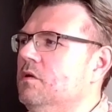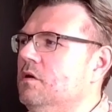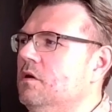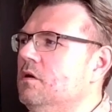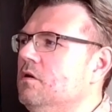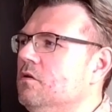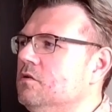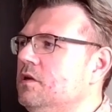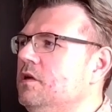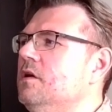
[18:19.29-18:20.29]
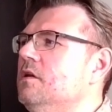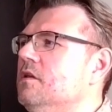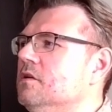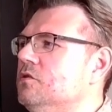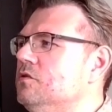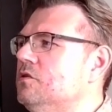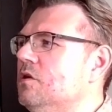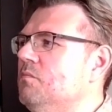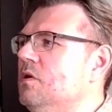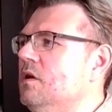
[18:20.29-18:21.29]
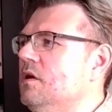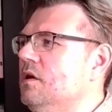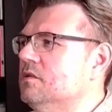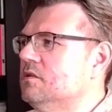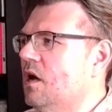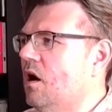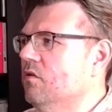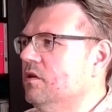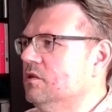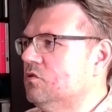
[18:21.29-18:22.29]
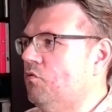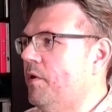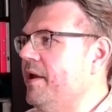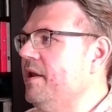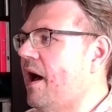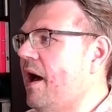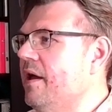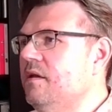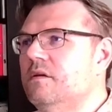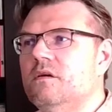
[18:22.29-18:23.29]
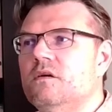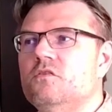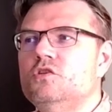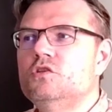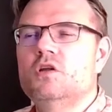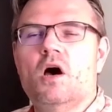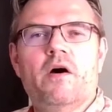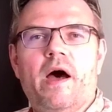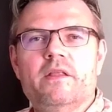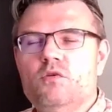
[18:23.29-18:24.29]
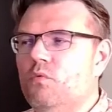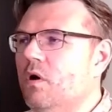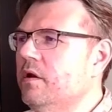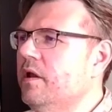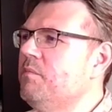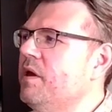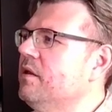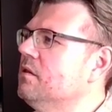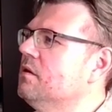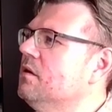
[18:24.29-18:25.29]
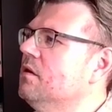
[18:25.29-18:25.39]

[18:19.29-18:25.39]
Yeah? You see, the system is now this gray line. Yeah? This is now an IT1 element.